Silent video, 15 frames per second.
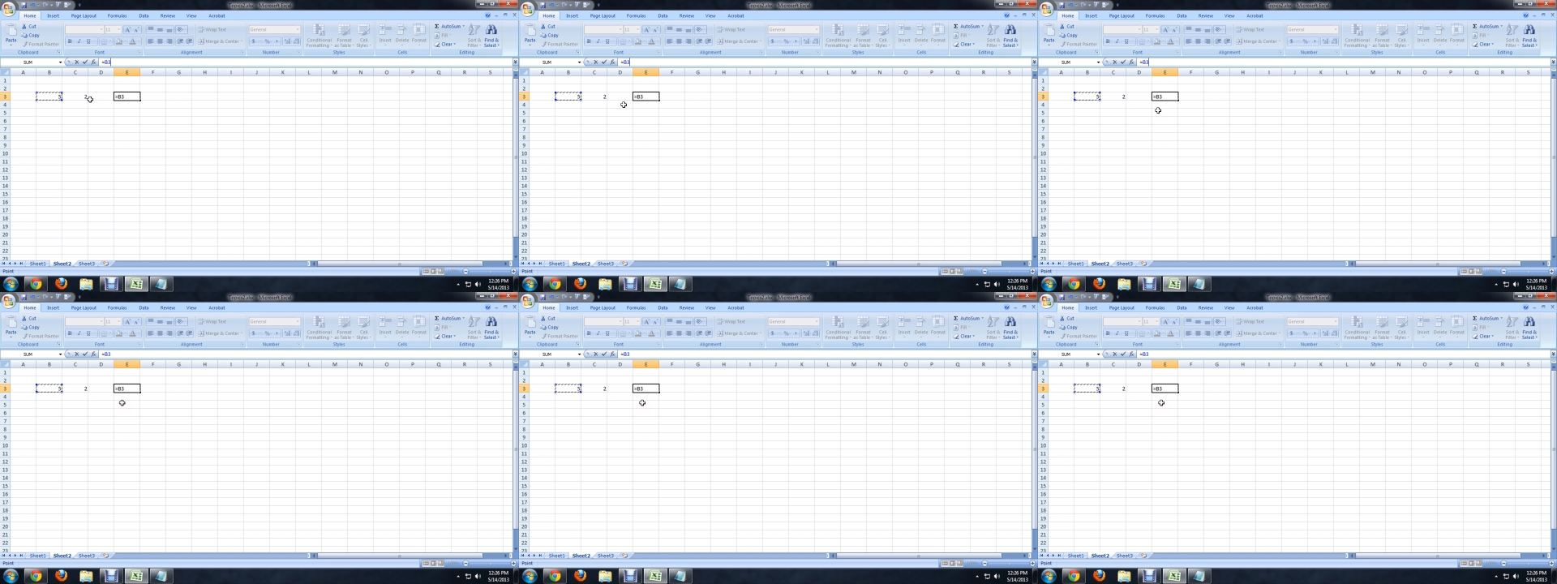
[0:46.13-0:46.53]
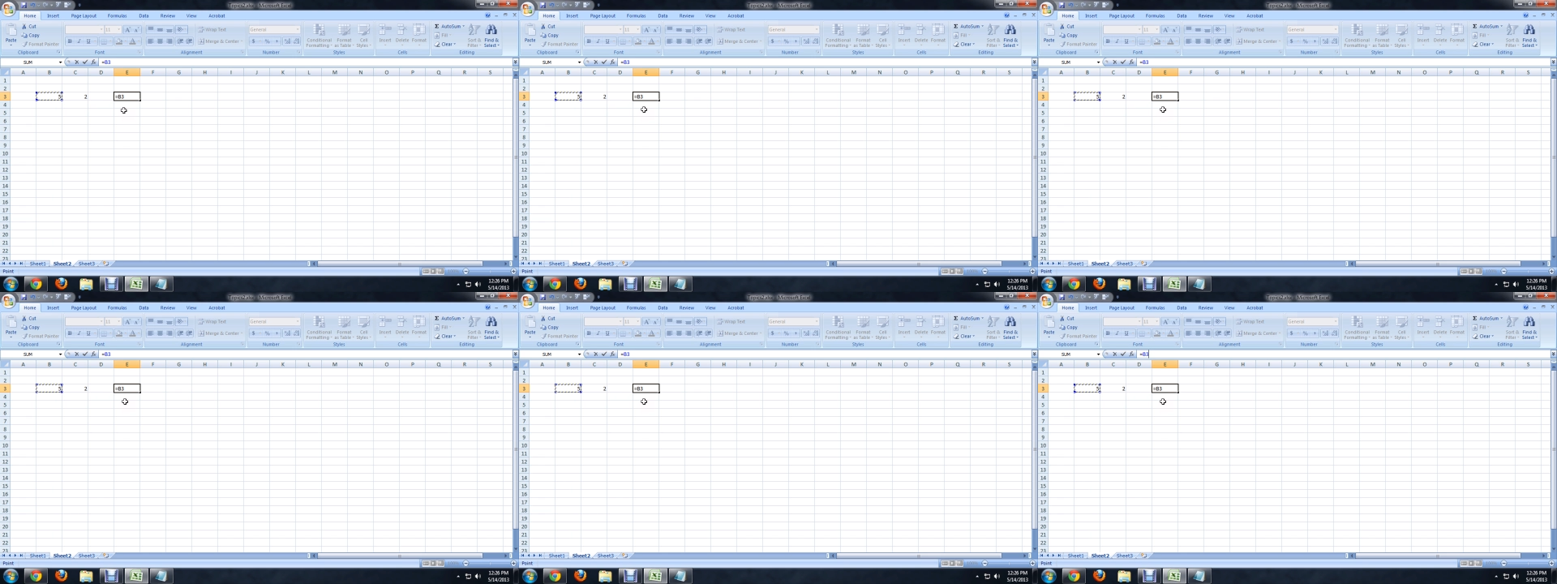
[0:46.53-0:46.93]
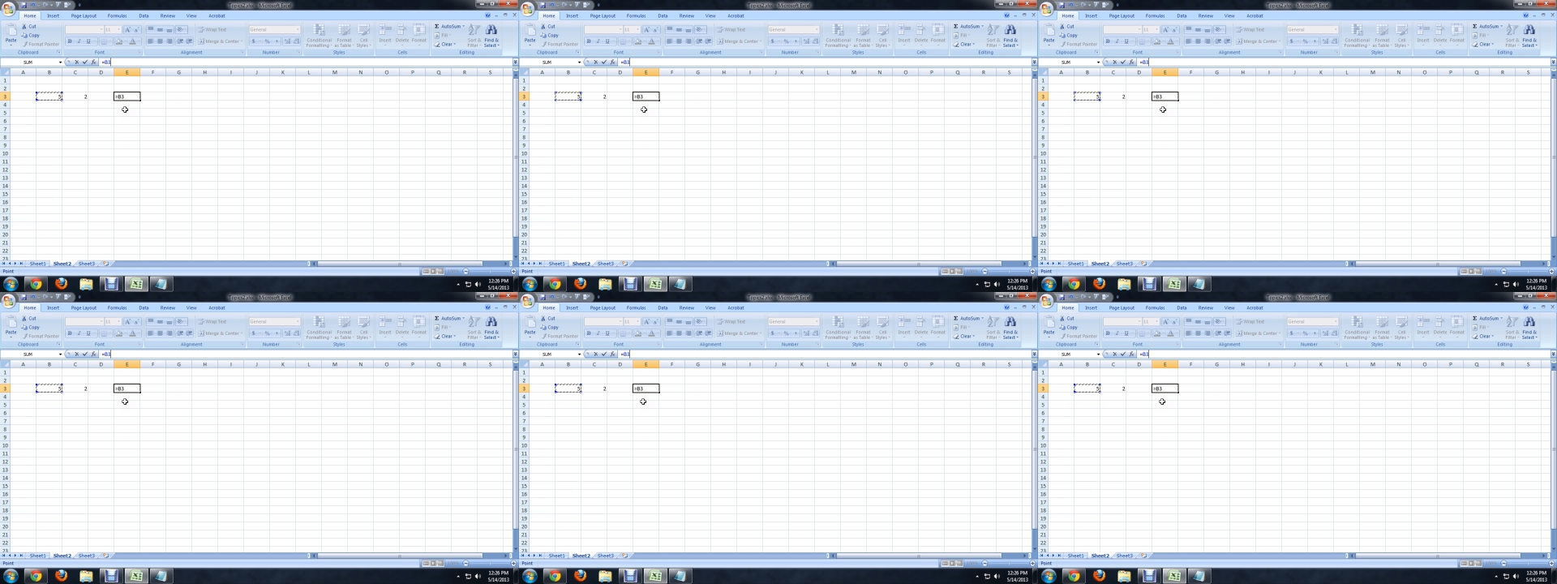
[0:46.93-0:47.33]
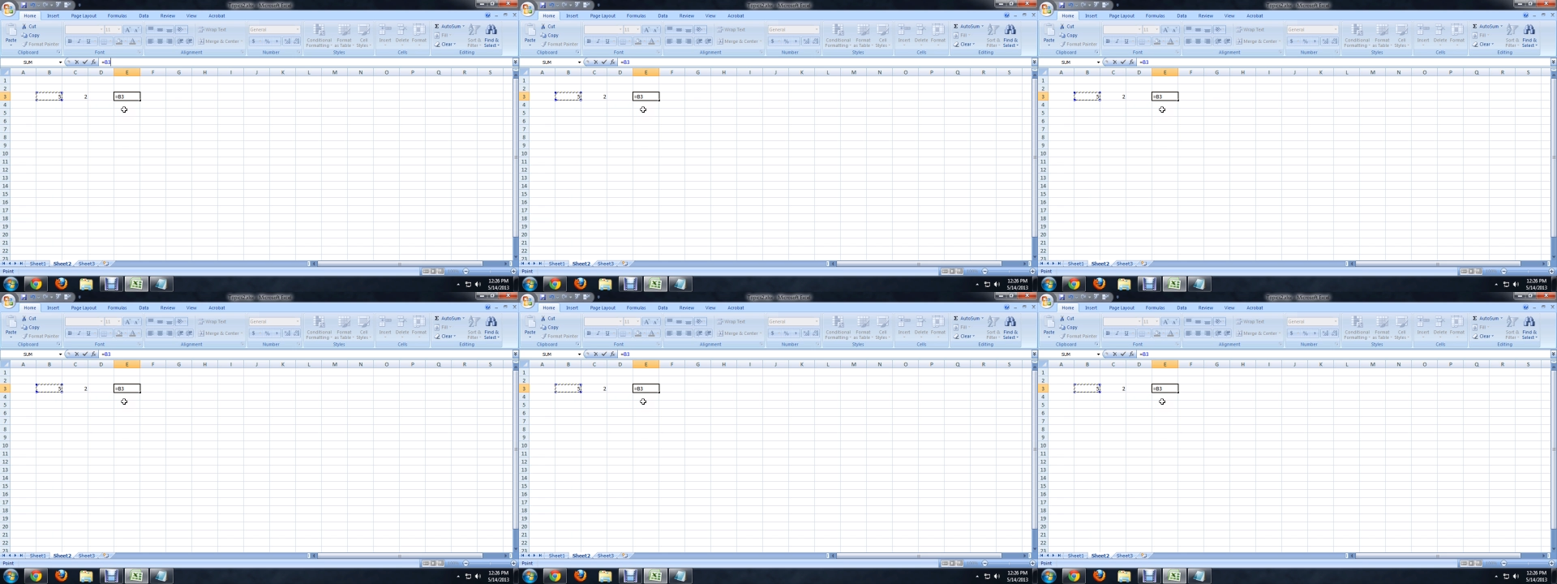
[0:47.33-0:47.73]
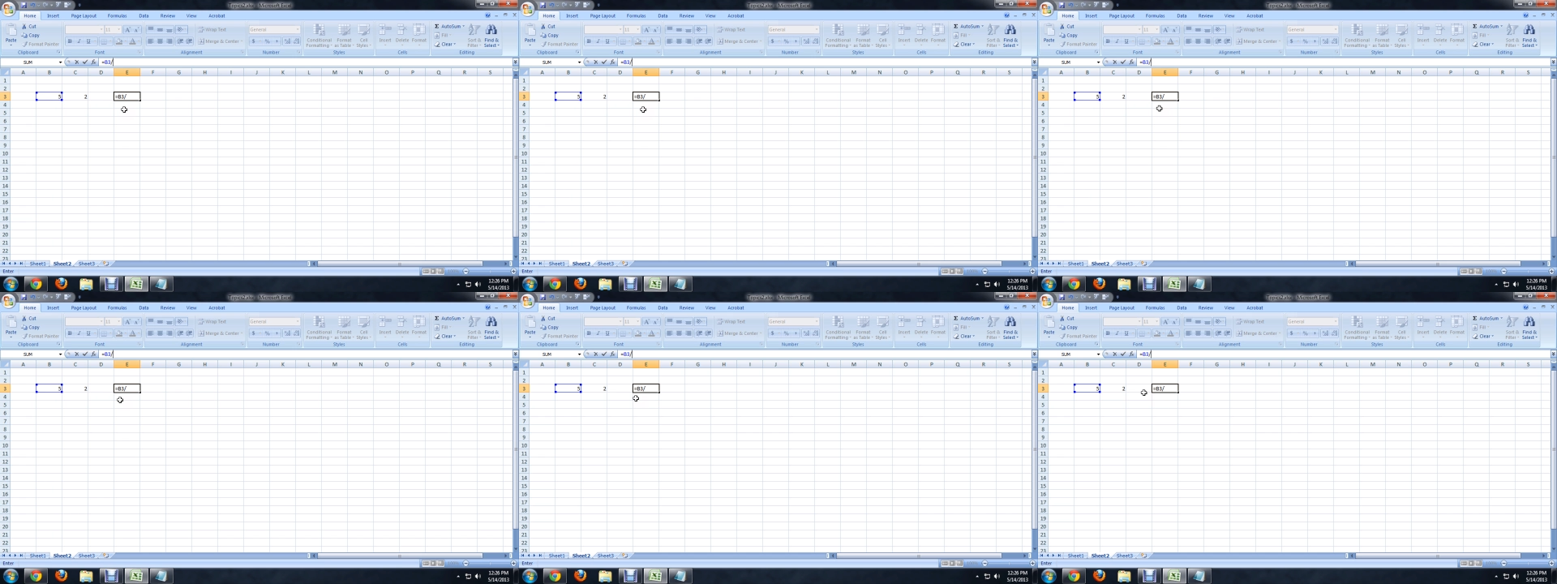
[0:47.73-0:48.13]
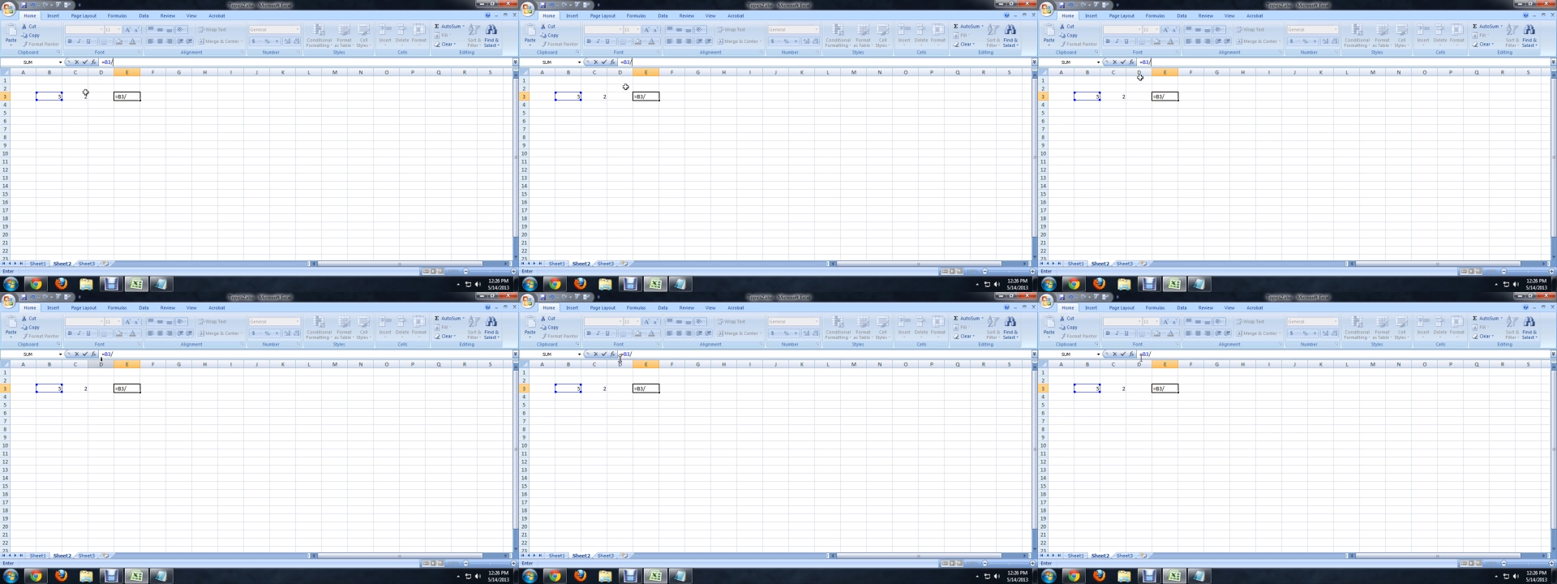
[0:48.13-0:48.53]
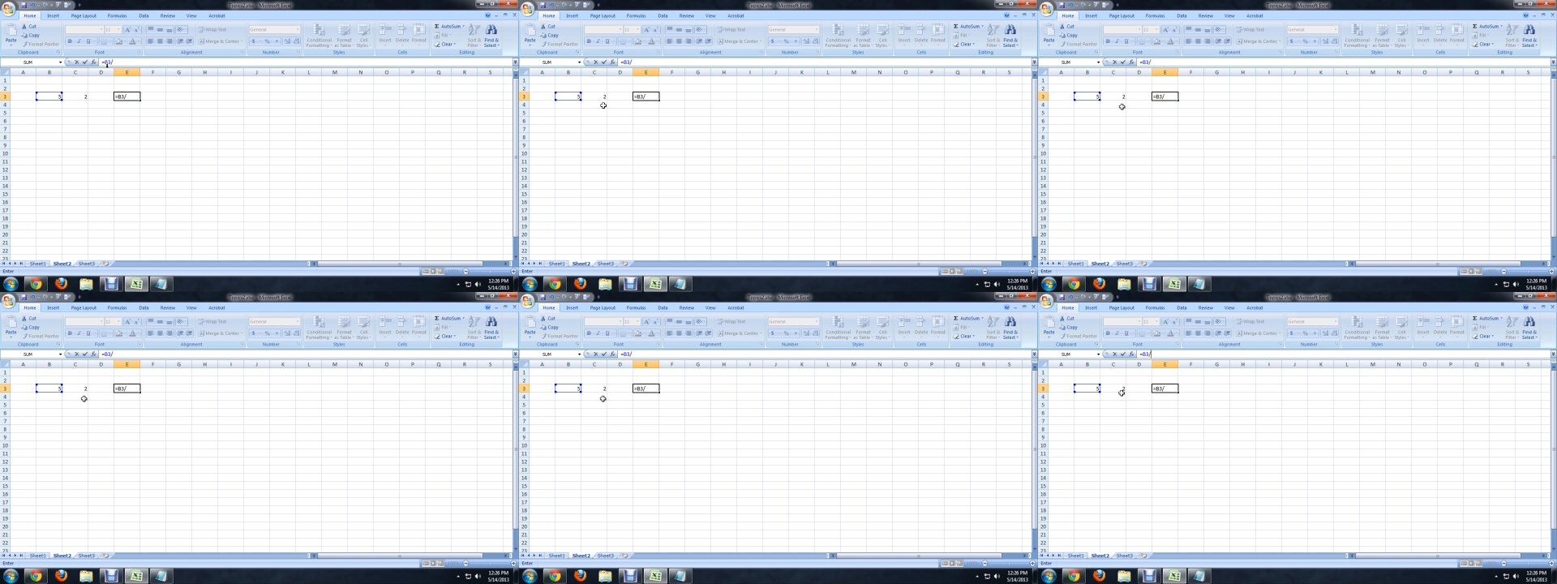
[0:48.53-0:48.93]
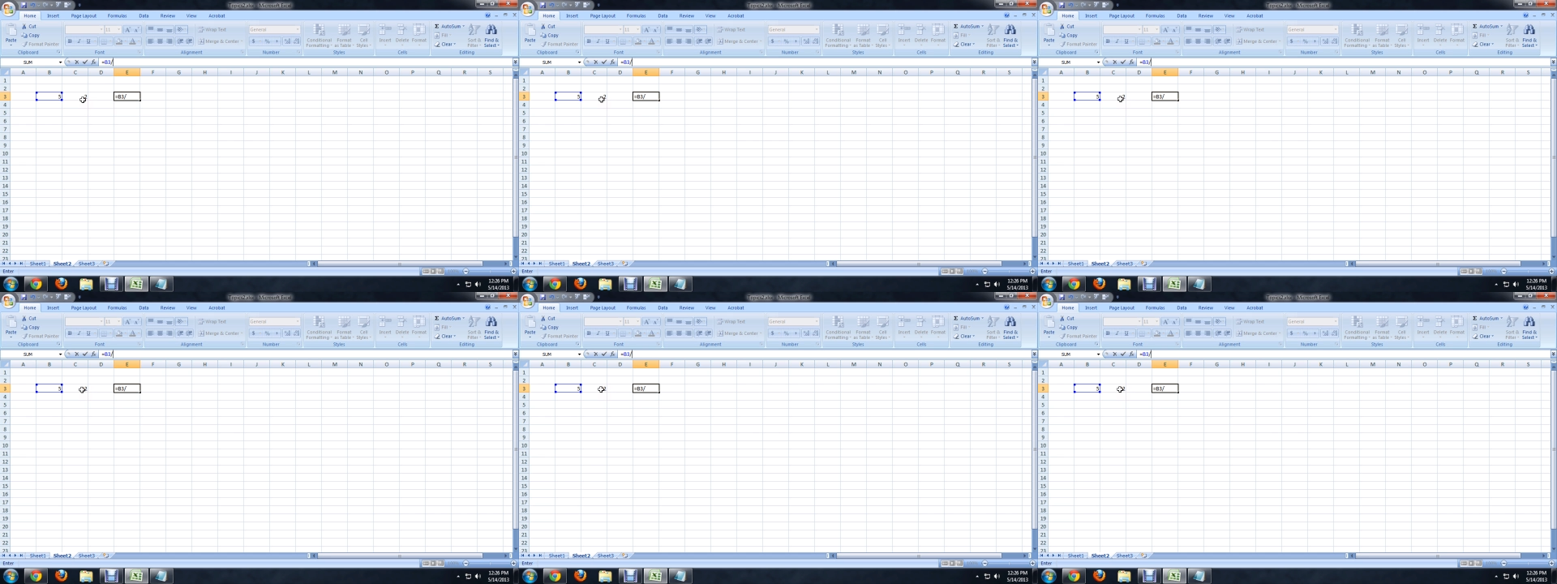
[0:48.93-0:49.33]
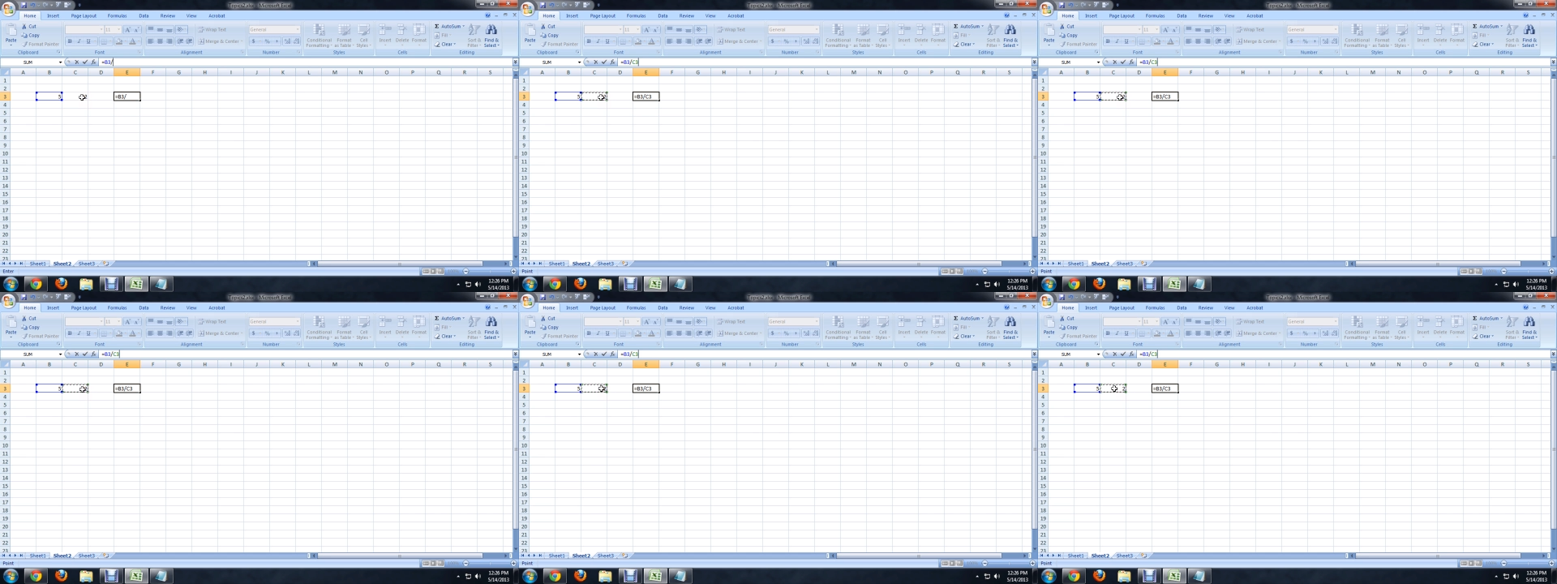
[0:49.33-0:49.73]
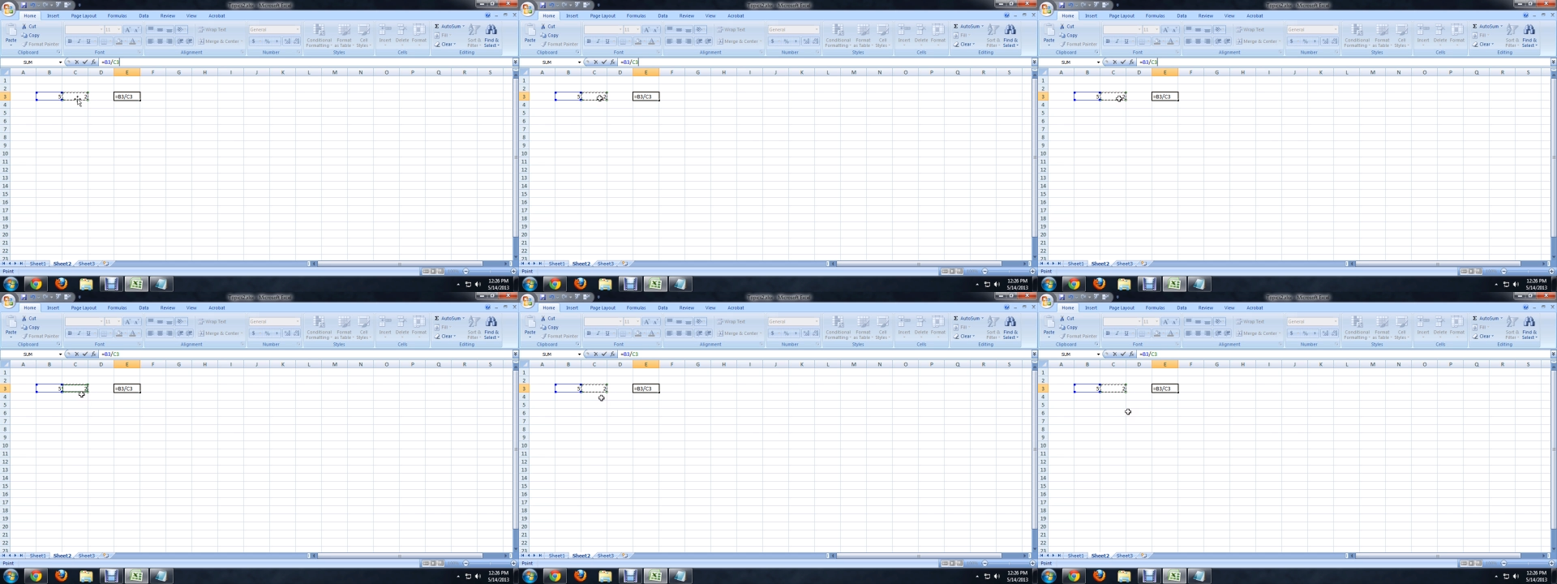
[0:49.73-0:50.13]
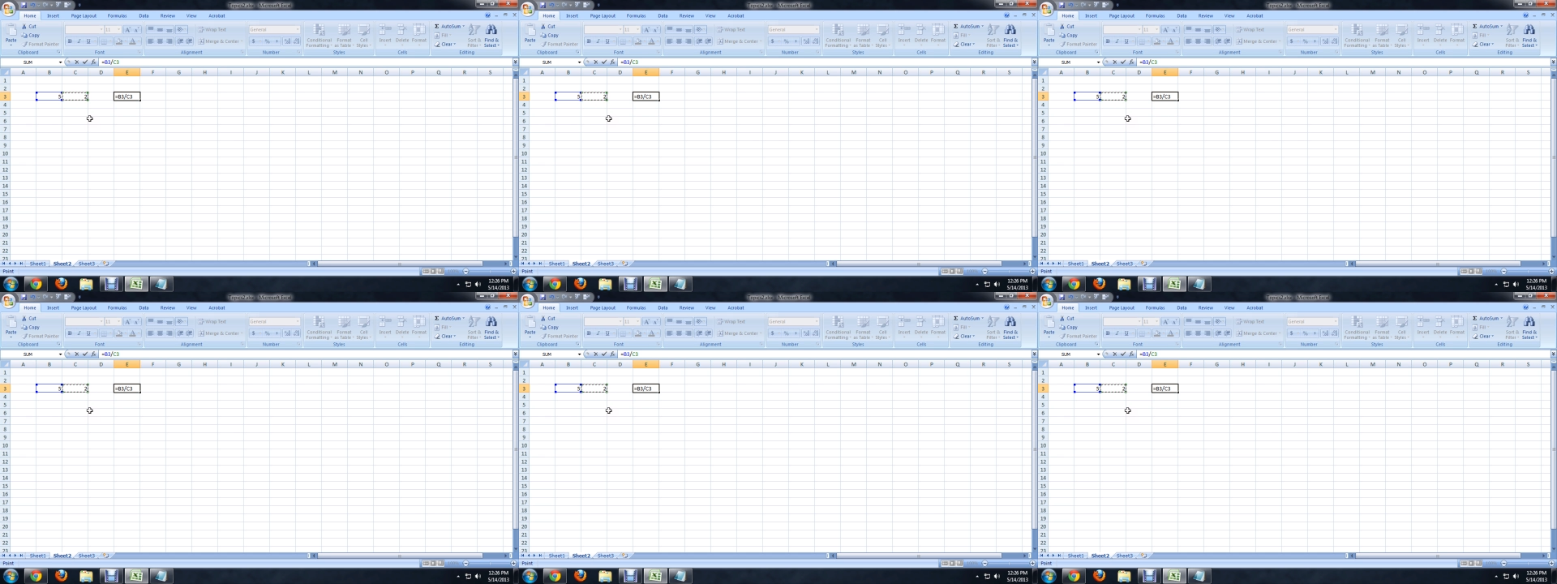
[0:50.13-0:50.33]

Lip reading: Nobody's mouth can be seen.